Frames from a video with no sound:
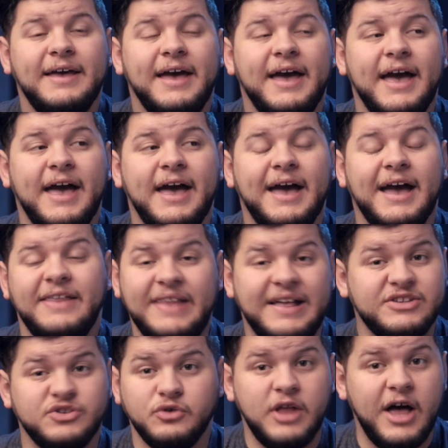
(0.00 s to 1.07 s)
and
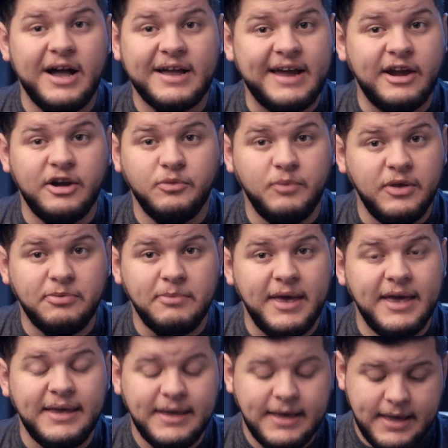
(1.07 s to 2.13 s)
that's all that I carry with
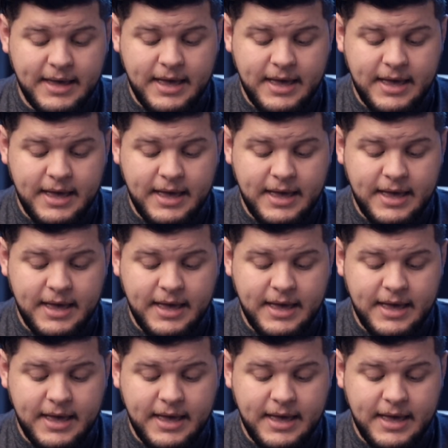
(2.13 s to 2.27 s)
me.